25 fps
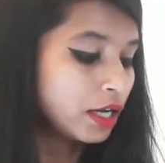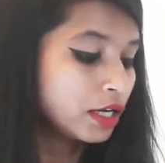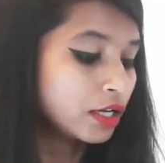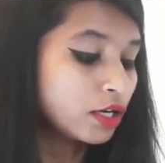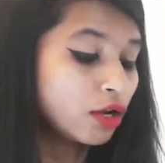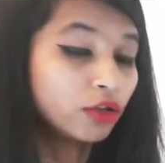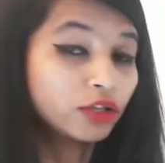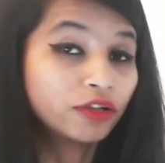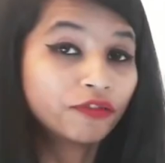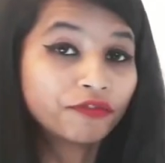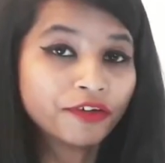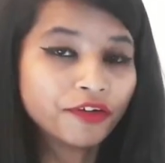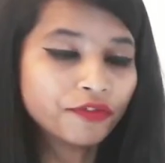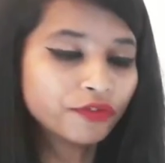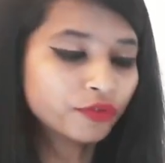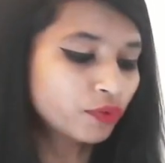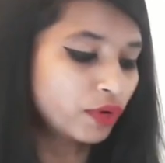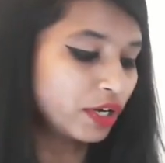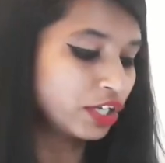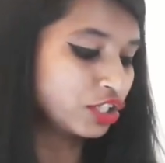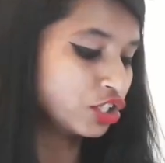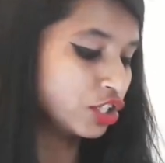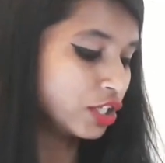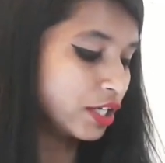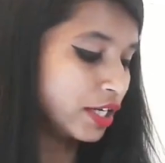Now the fifth
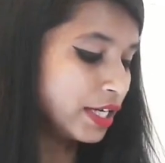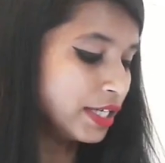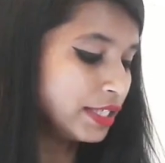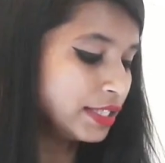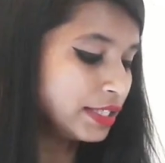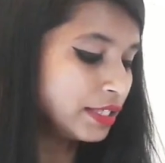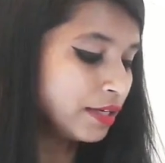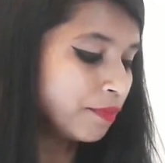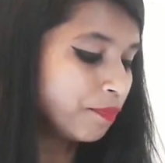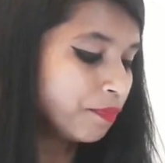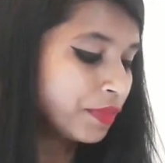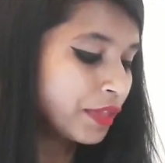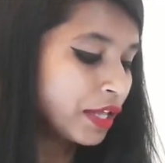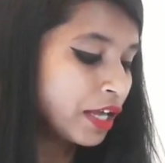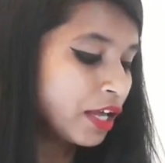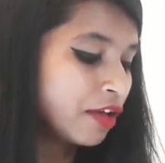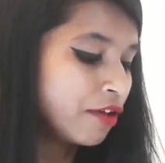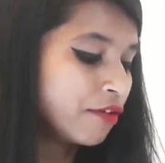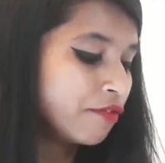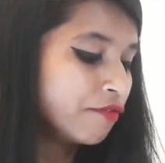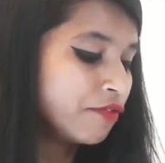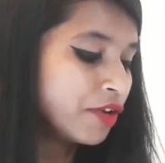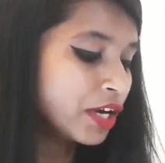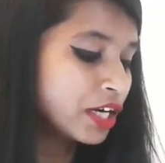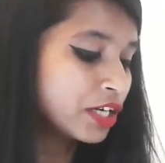question is,
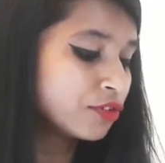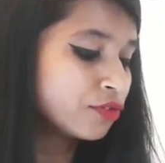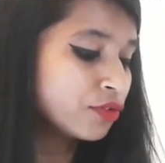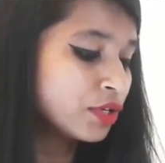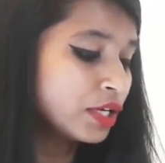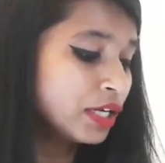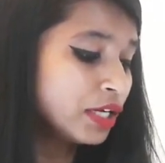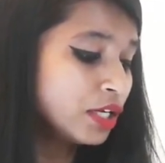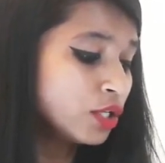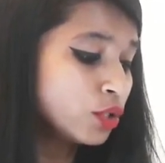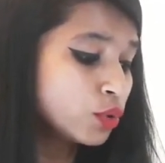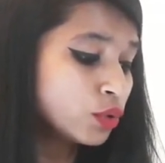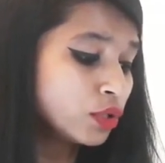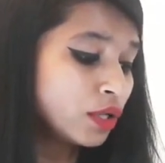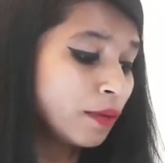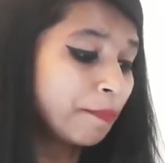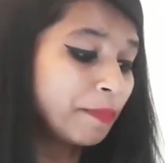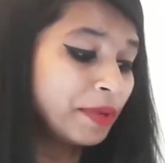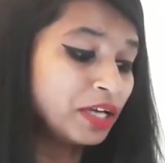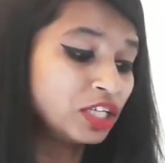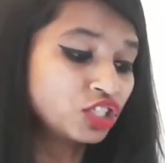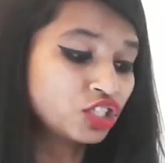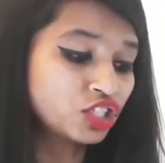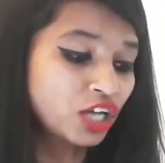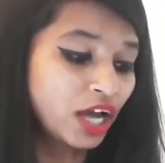victory to the
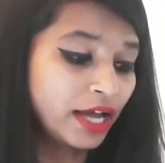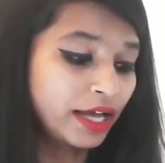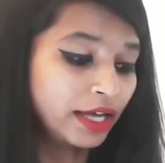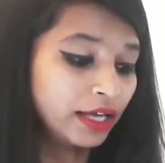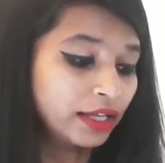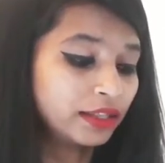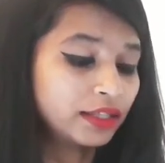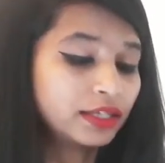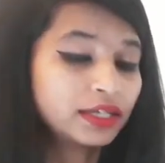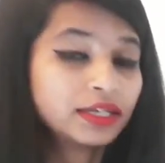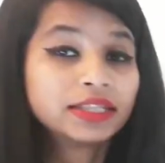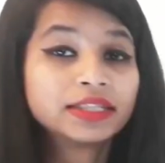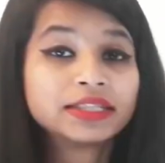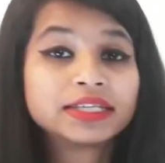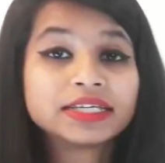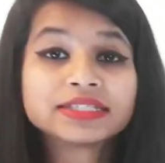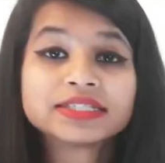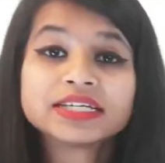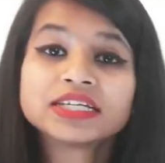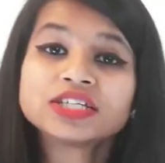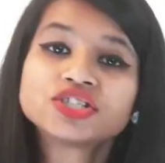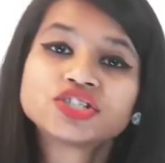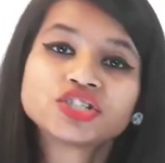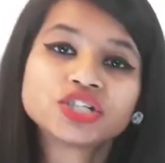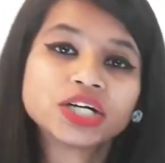panchayat. This
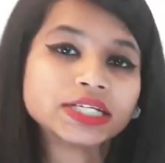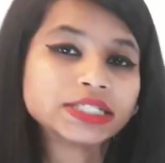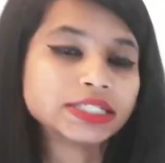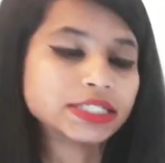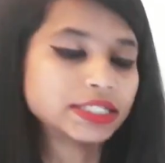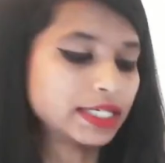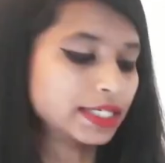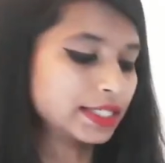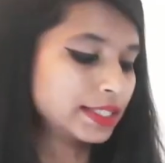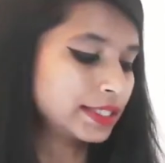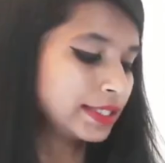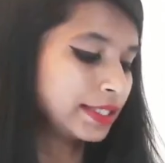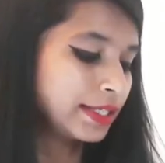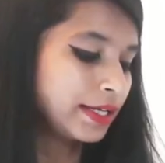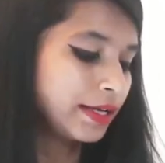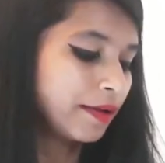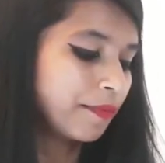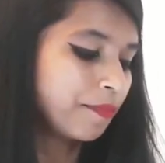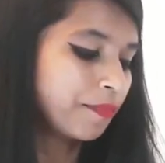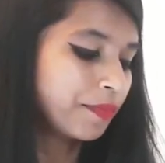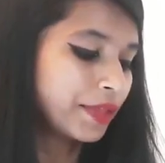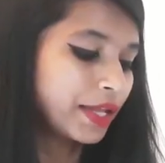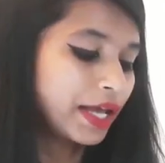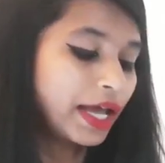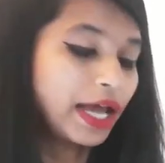is justice.
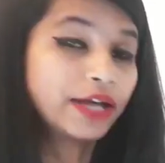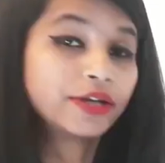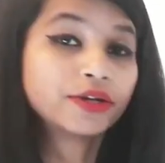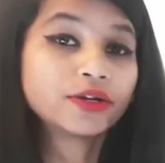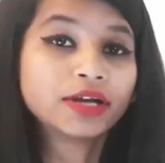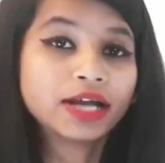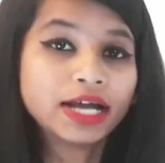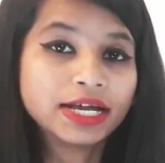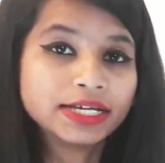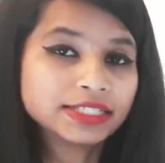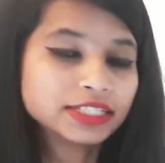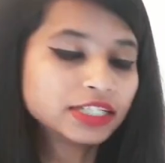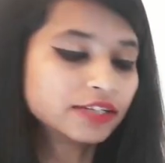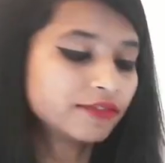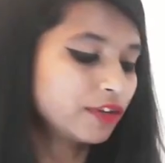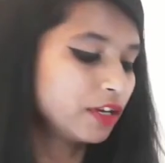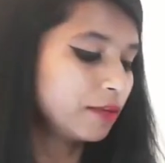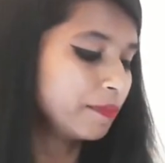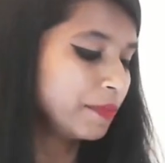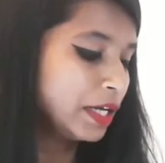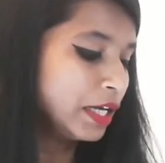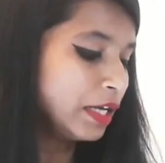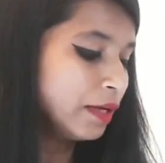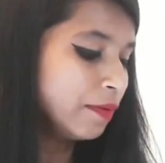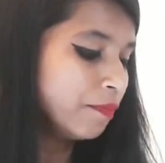And your answer will
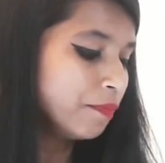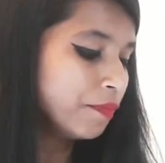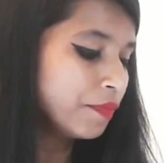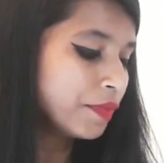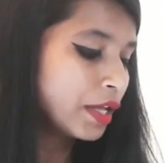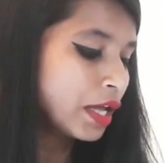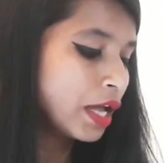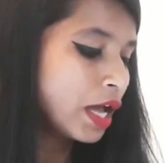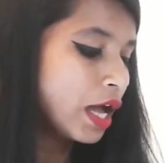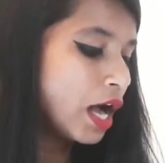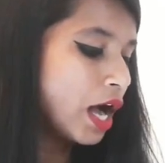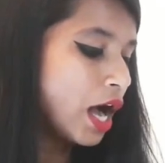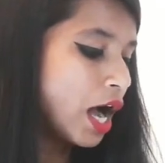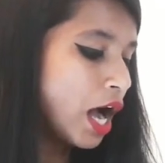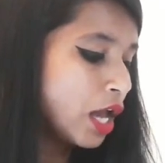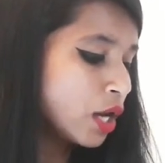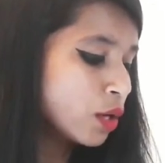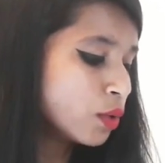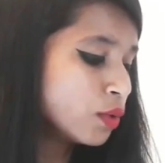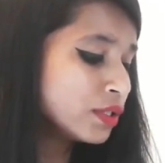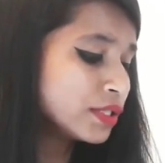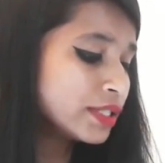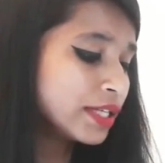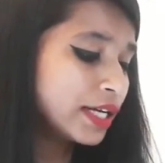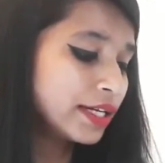be,
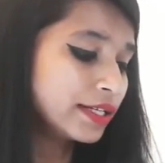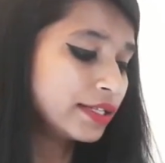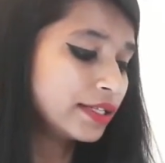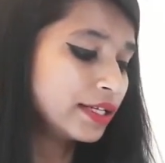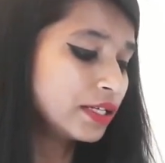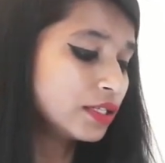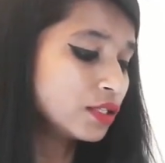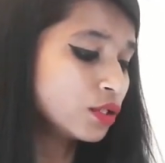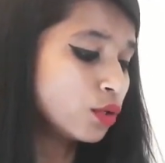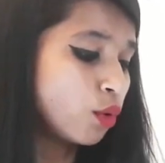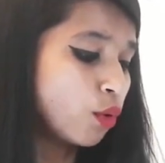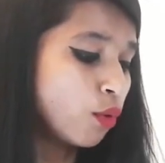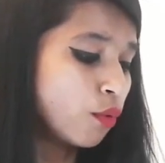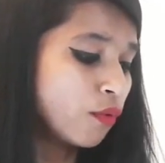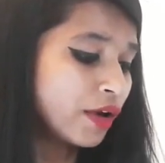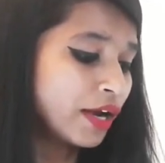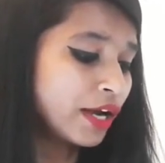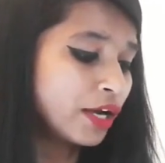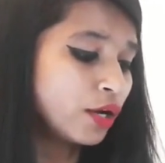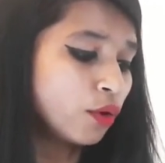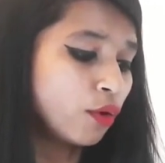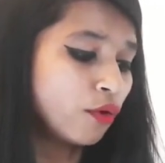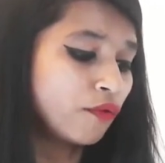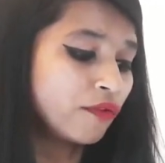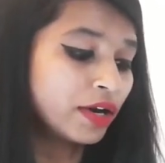Algu said this over
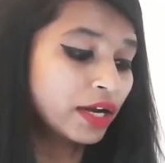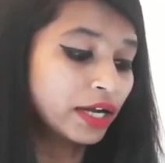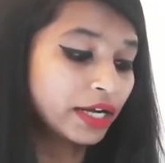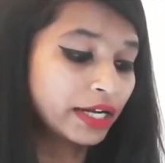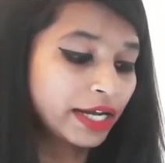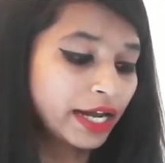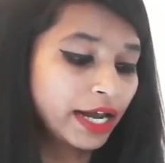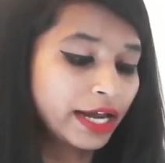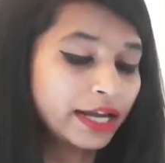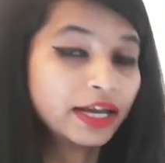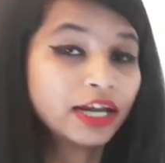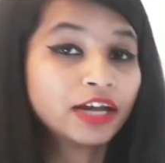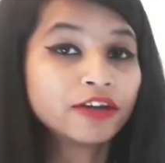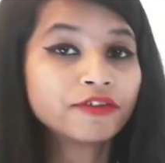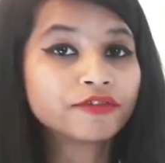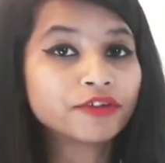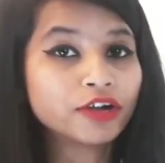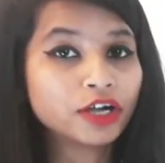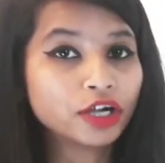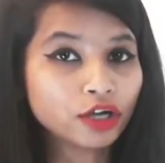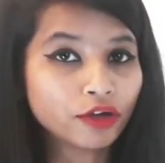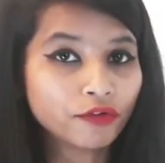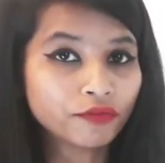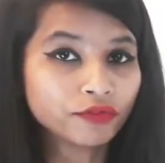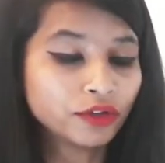and over again in
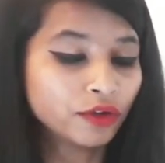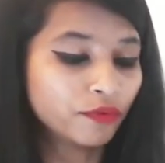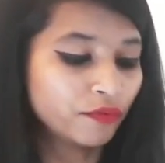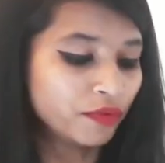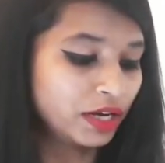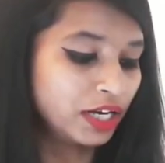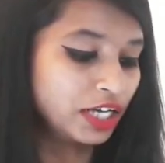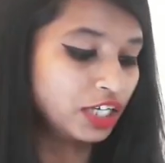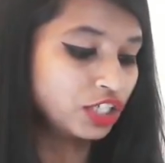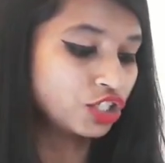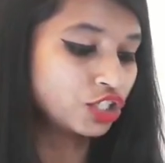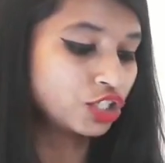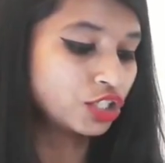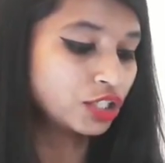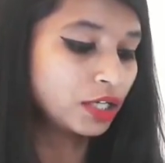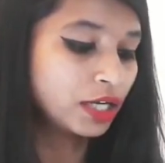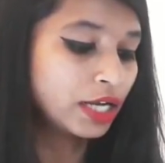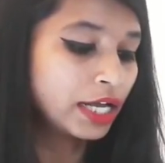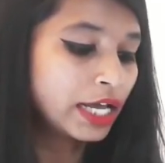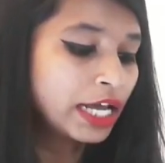front of the village.